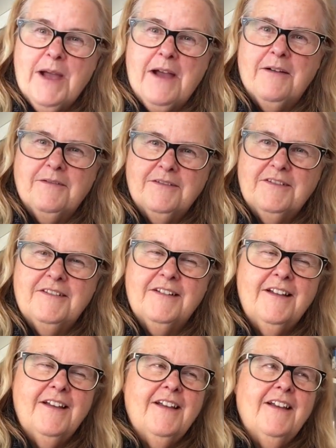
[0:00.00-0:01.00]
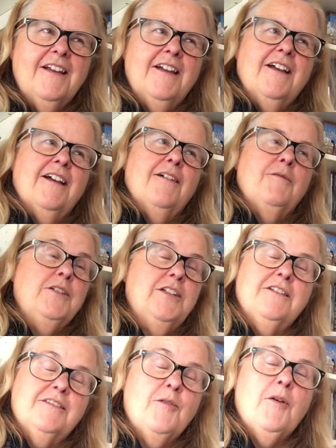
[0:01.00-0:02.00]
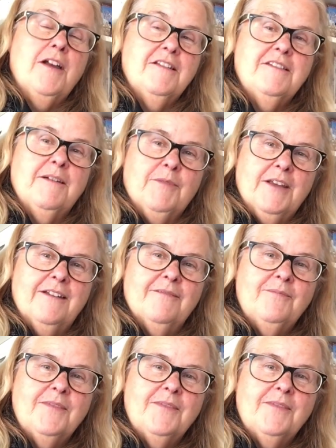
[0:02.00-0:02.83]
pounds which is quite something.